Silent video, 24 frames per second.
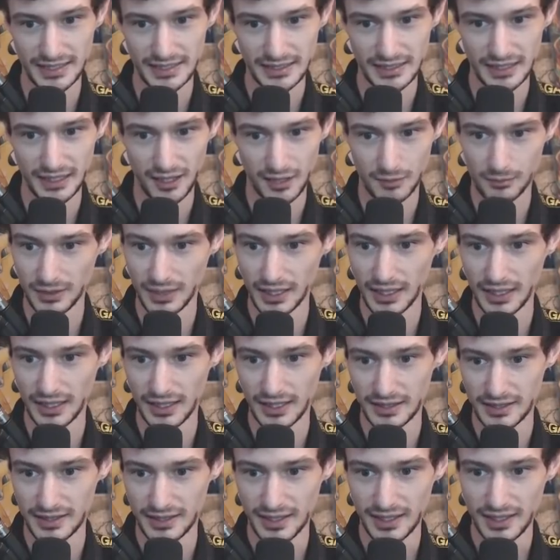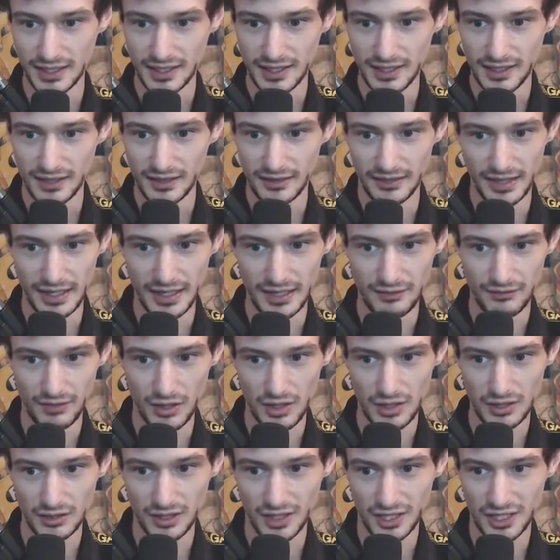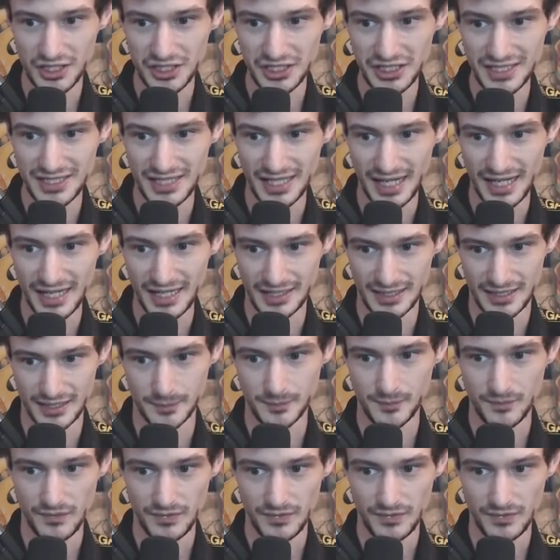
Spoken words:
Young Blood. They've all largely tanked.